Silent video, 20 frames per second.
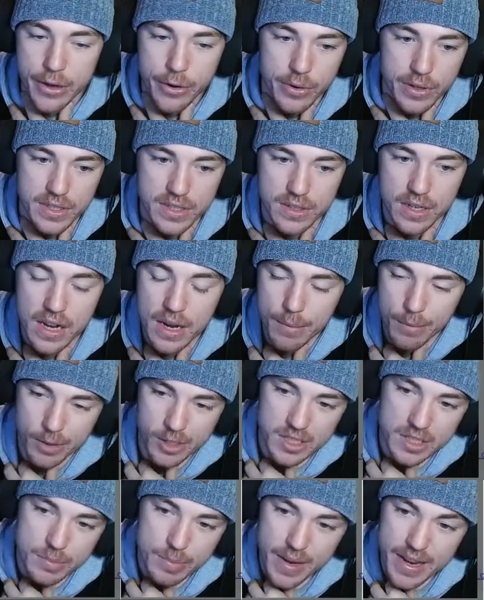who has
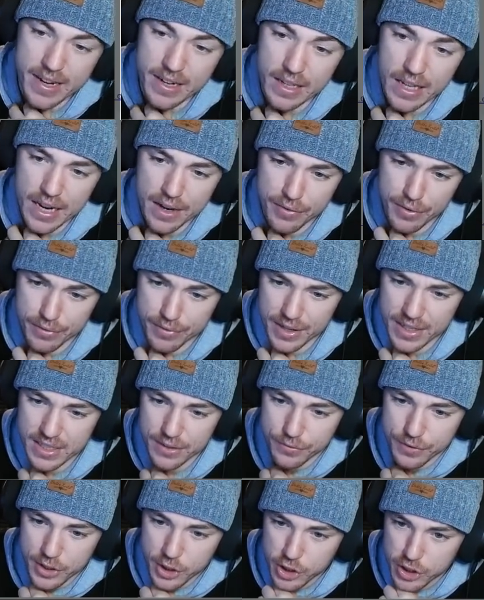participated in a lot of
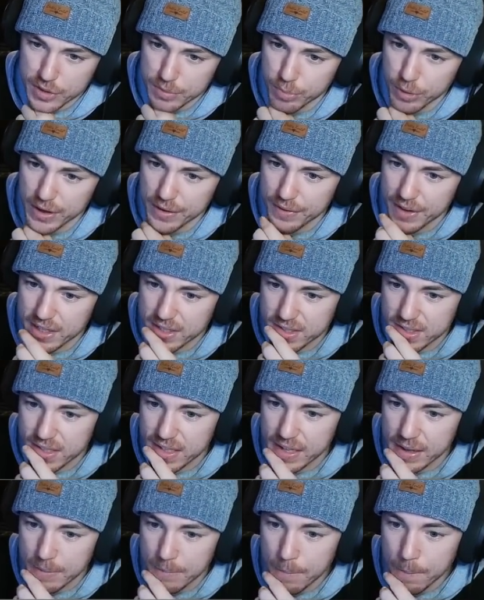Invent-A-Fishes
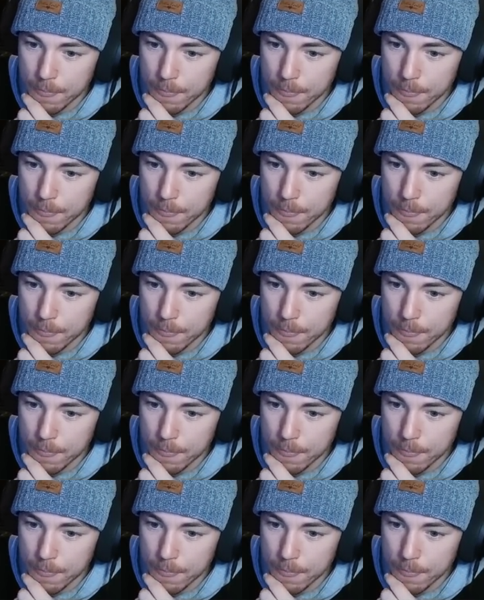previously.